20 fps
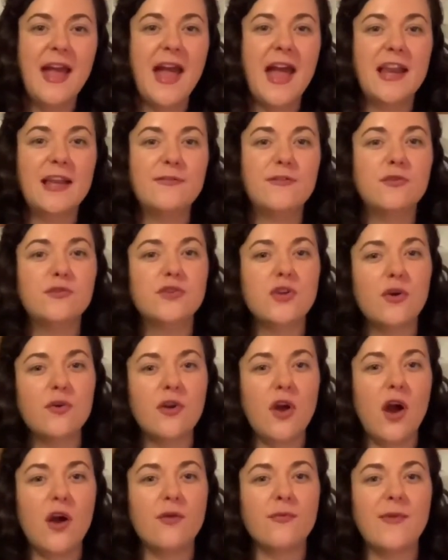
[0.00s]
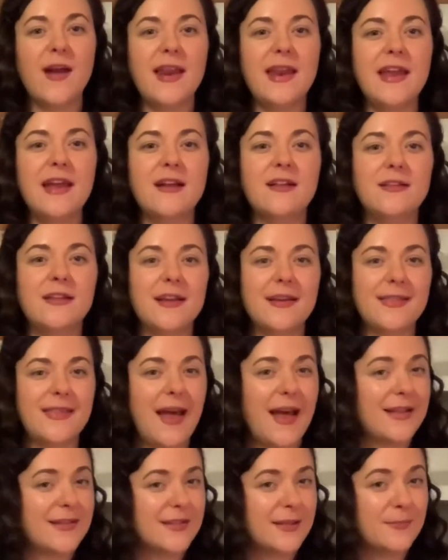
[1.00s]
And if you don't already, click
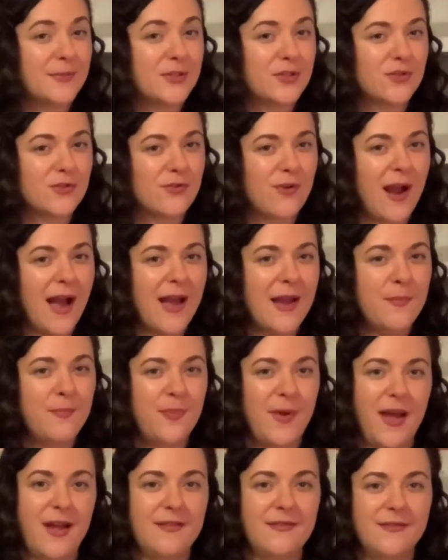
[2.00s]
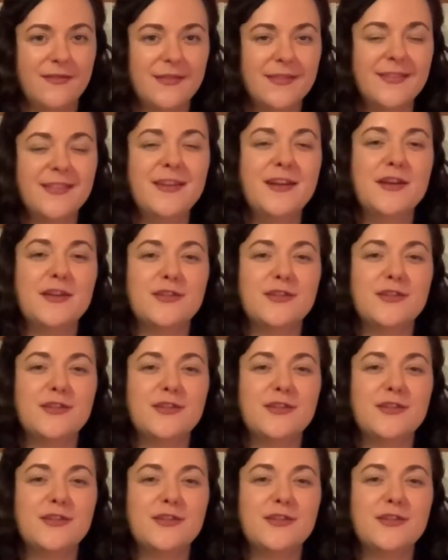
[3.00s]
that subscribe button